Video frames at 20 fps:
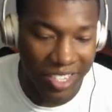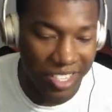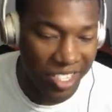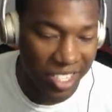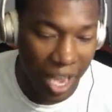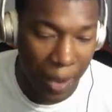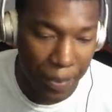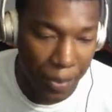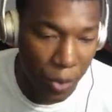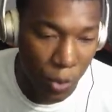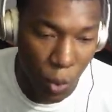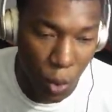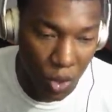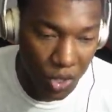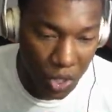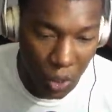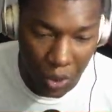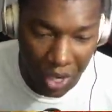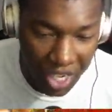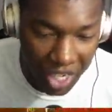like sniper in
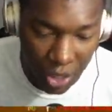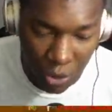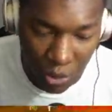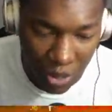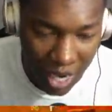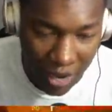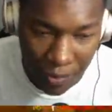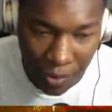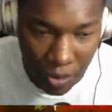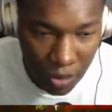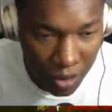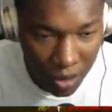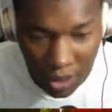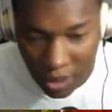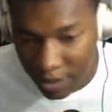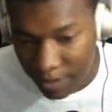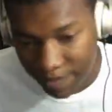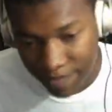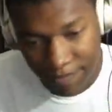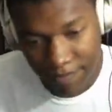Warzone history ever.
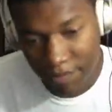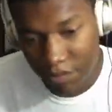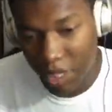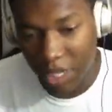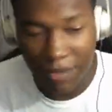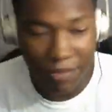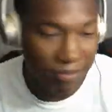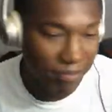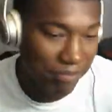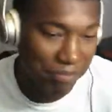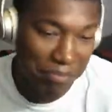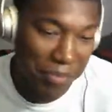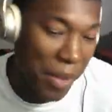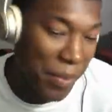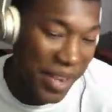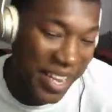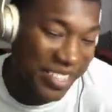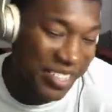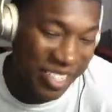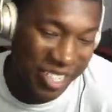But
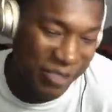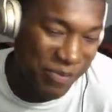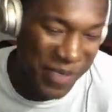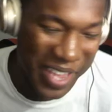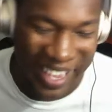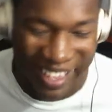maybe that's just